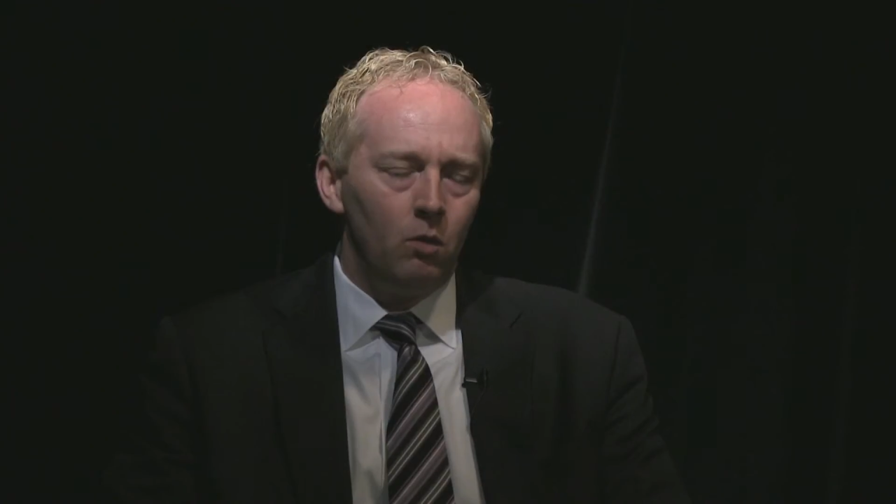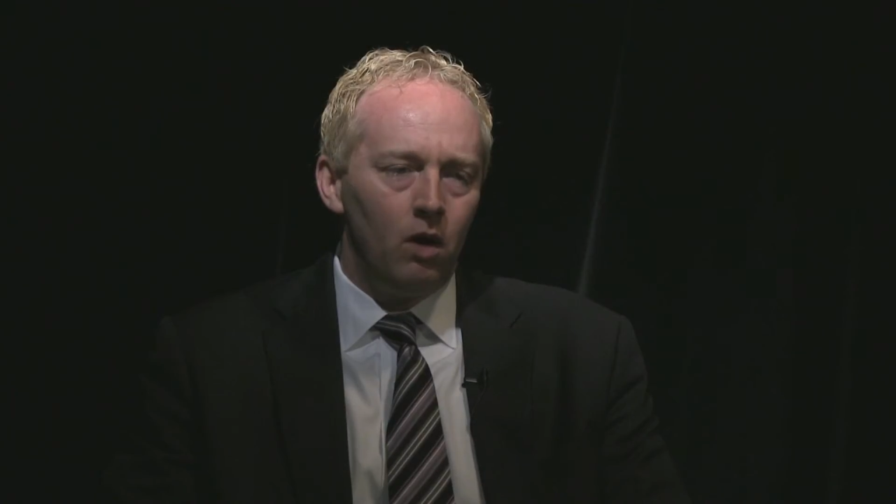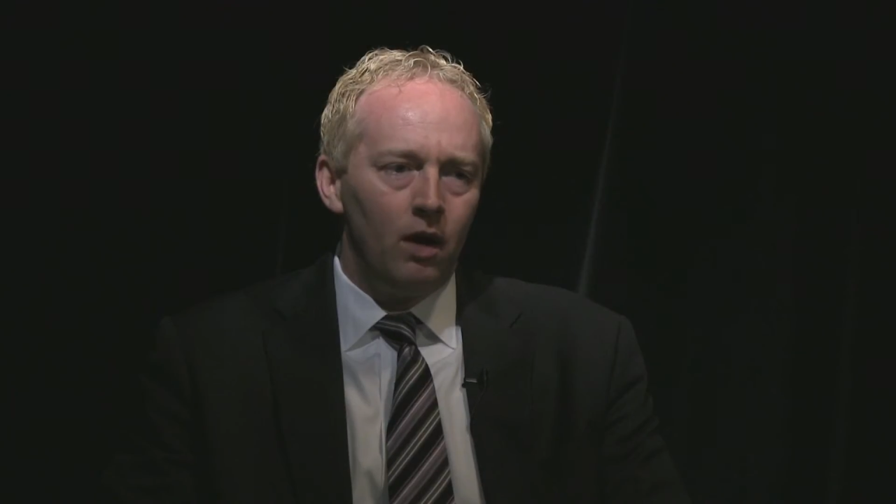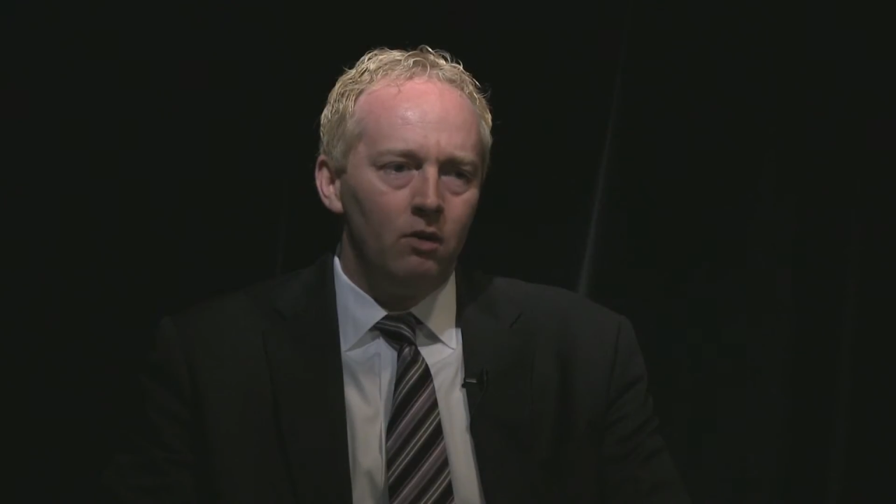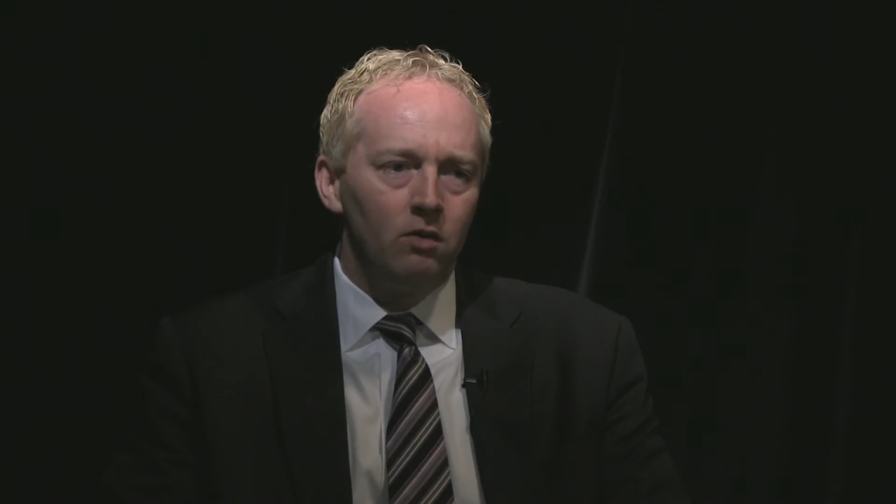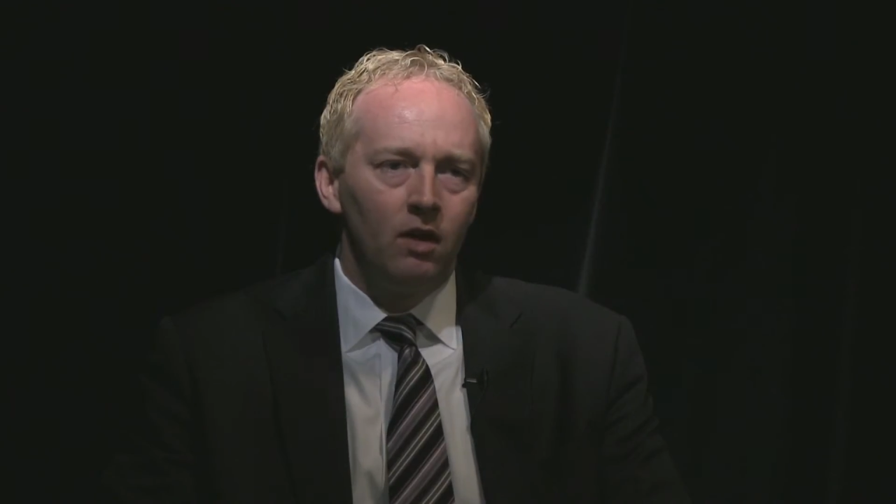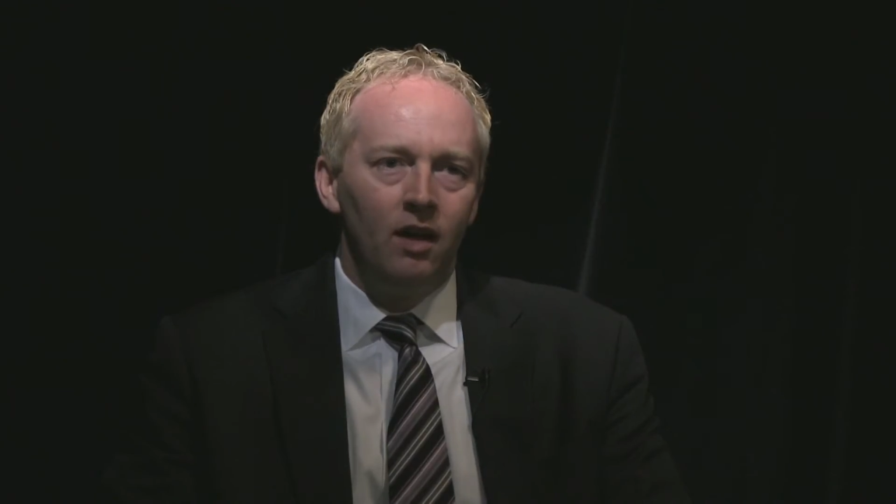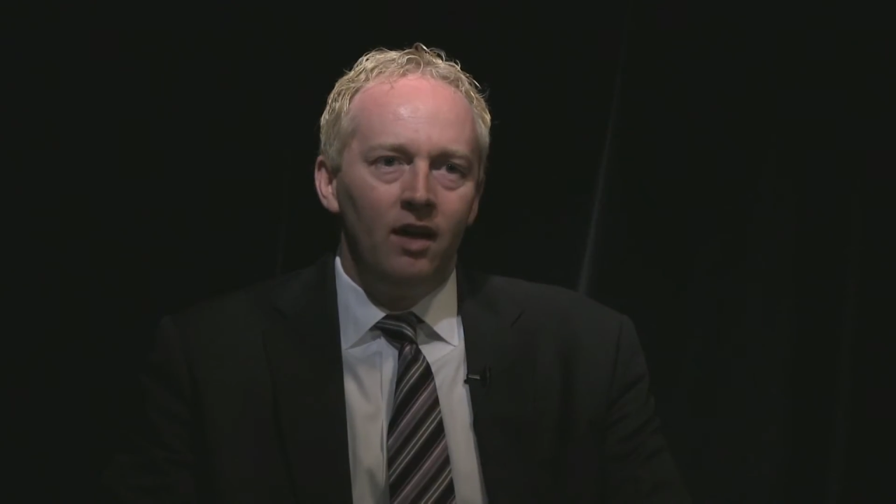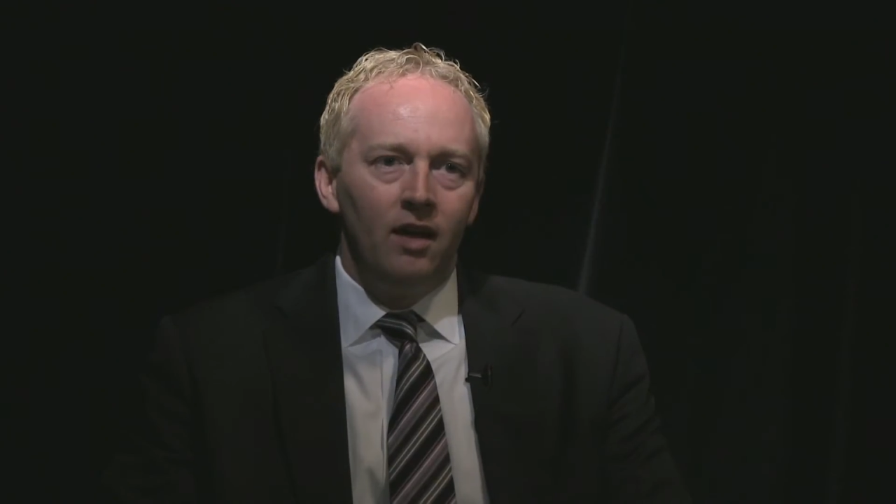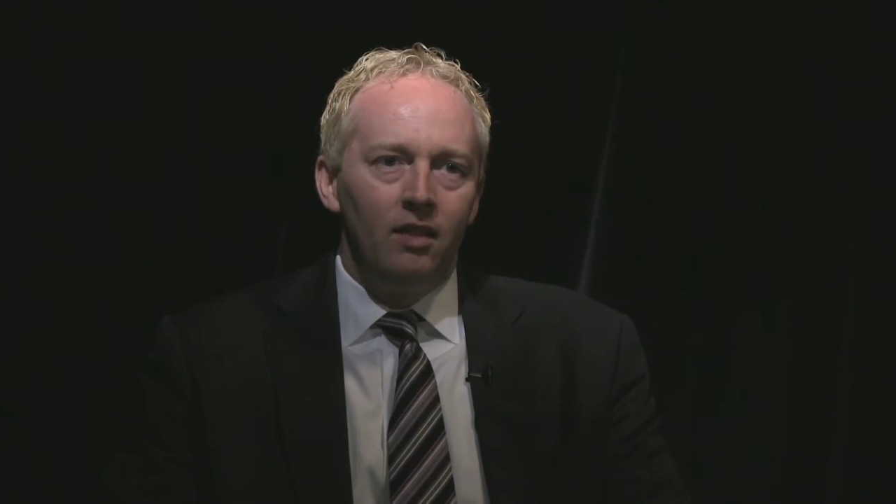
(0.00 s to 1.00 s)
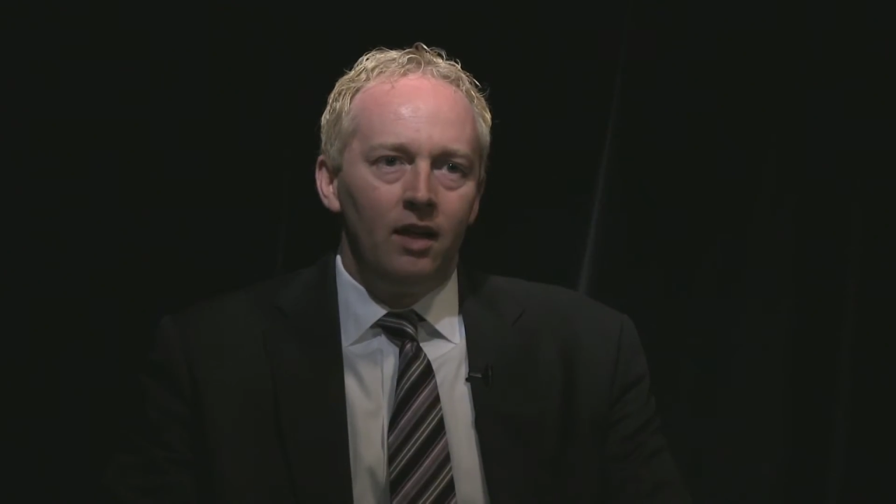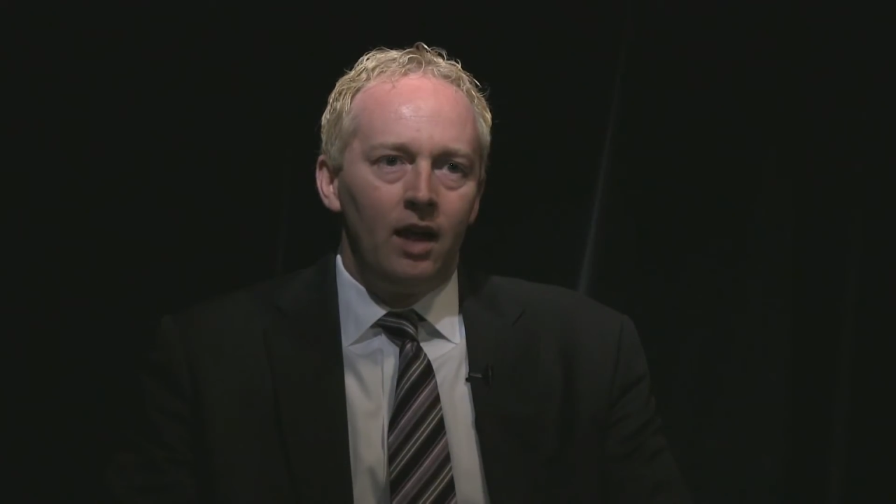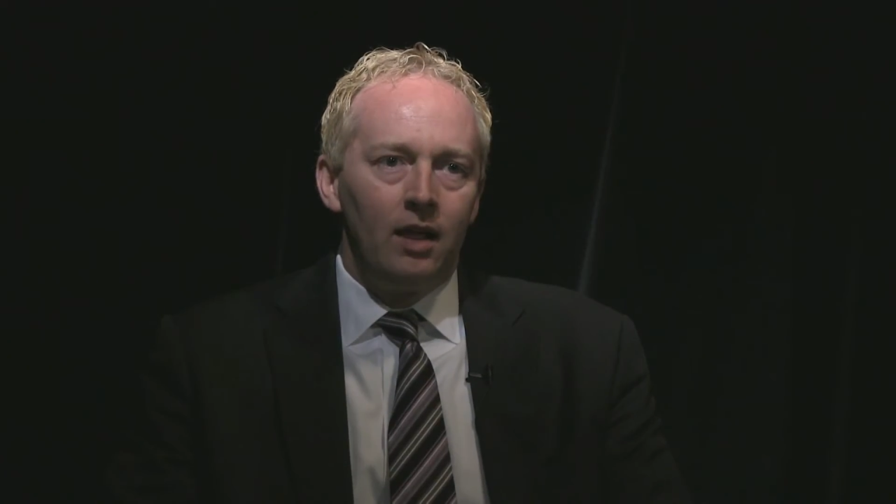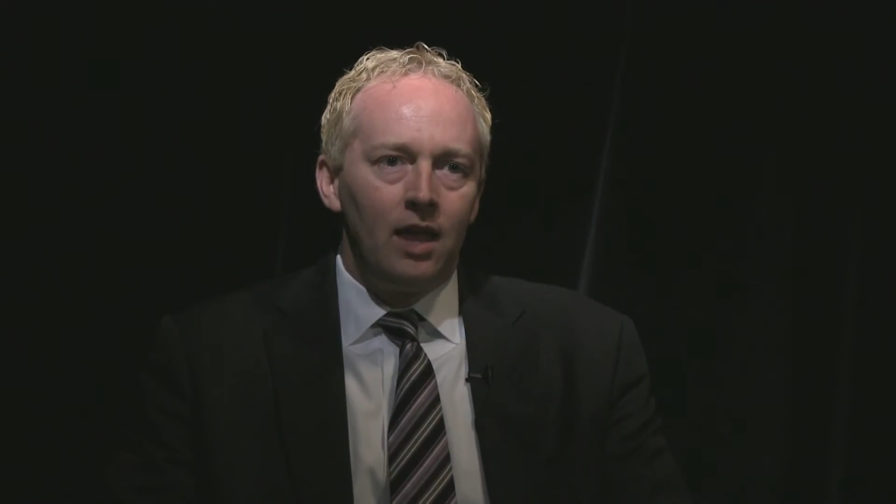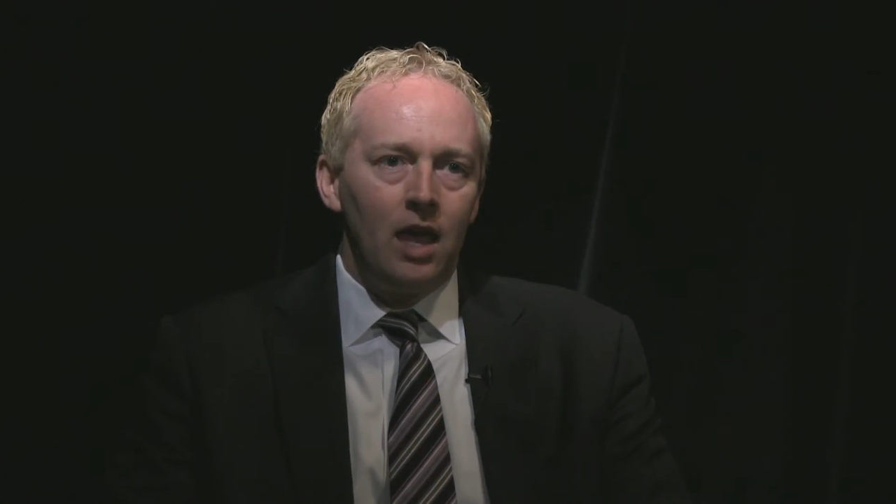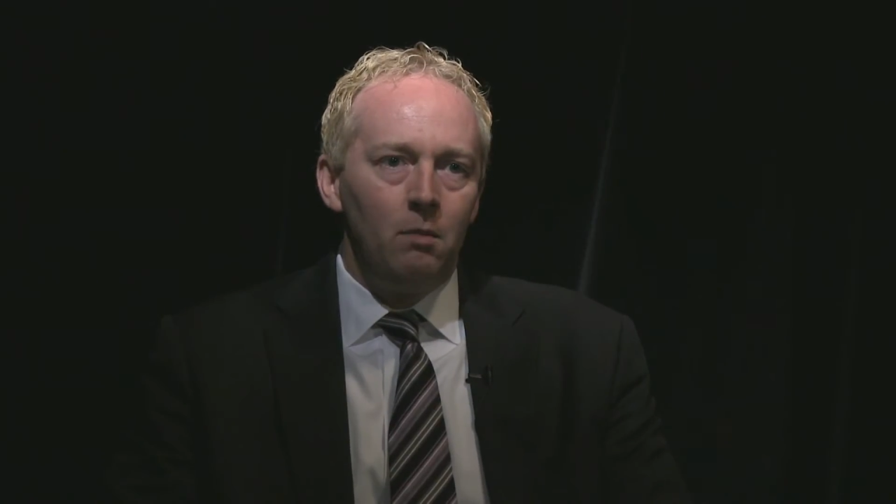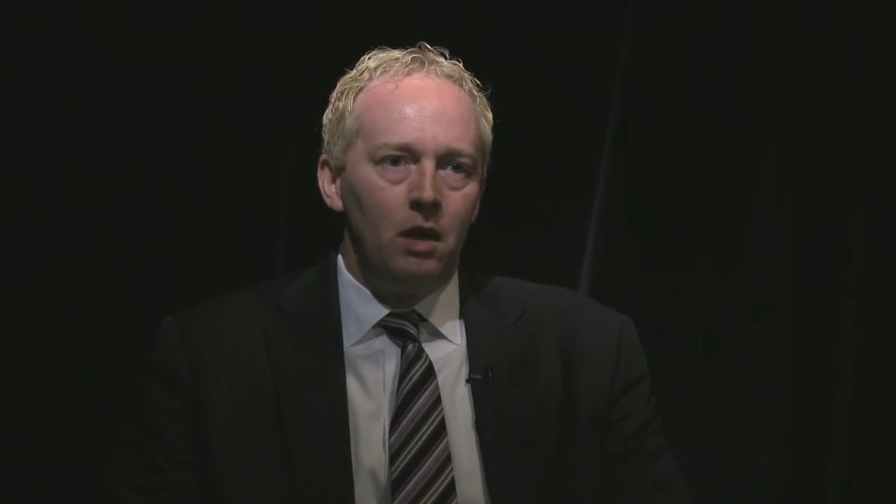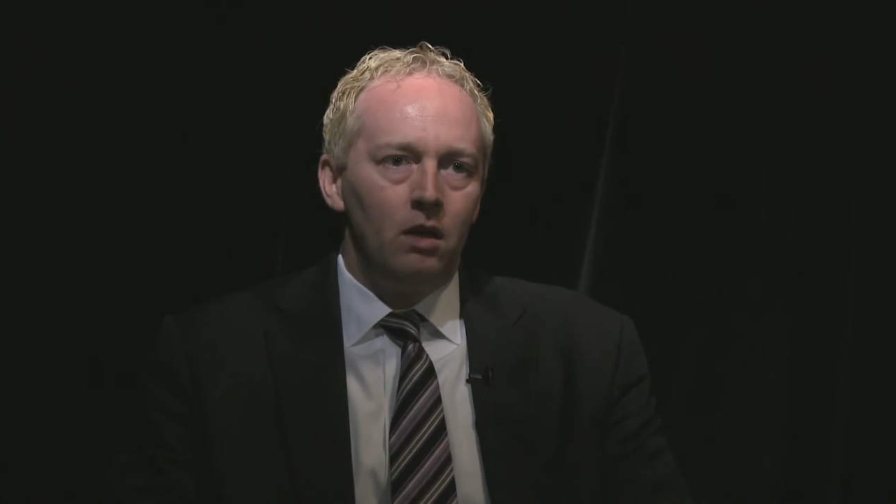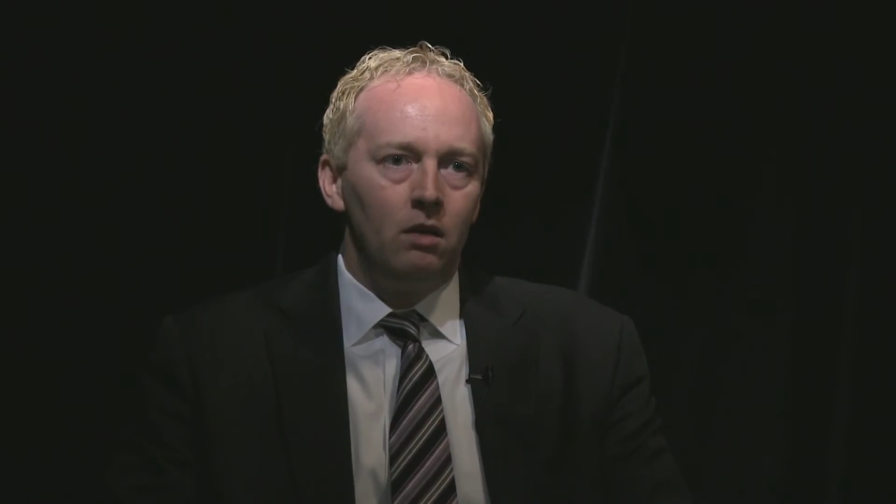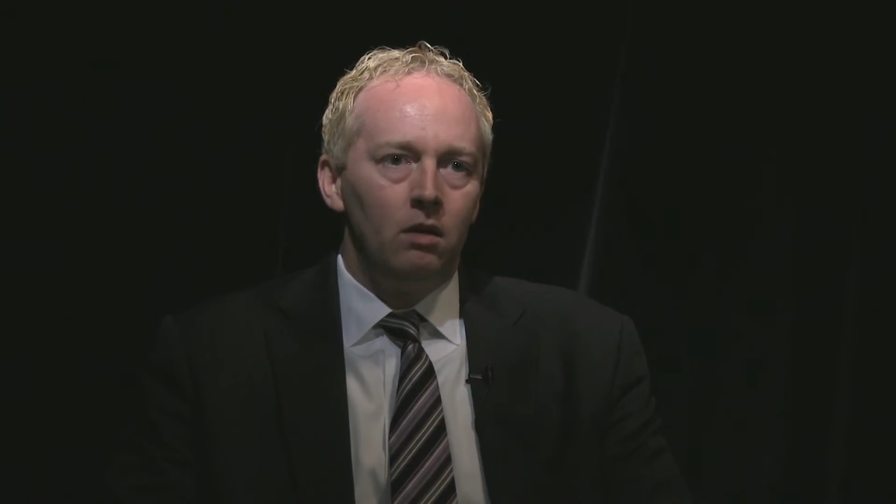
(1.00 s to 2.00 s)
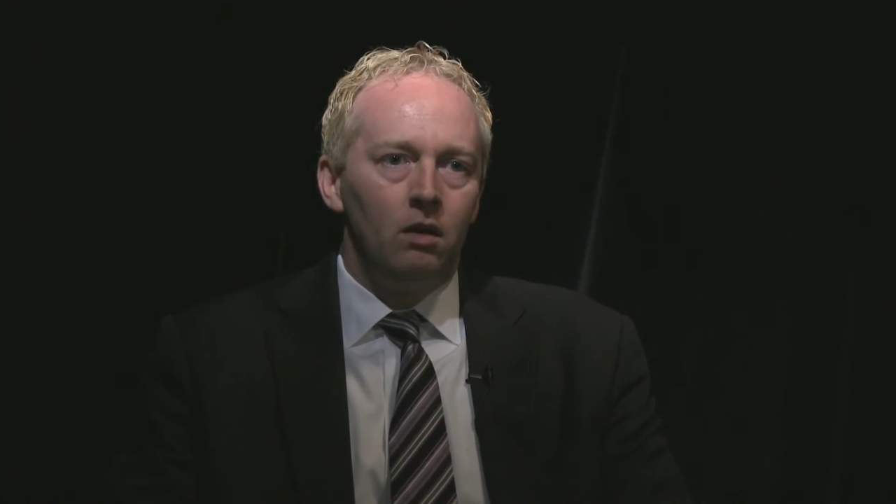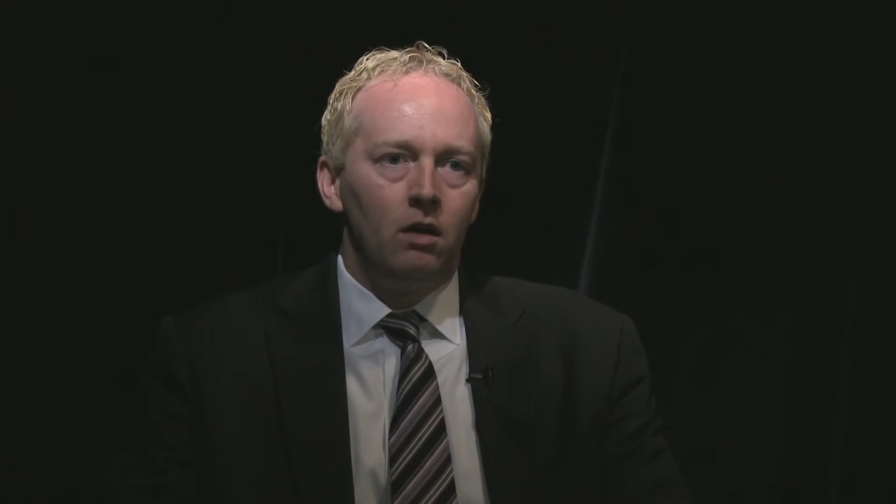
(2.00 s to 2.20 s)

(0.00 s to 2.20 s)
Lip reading: was that I came in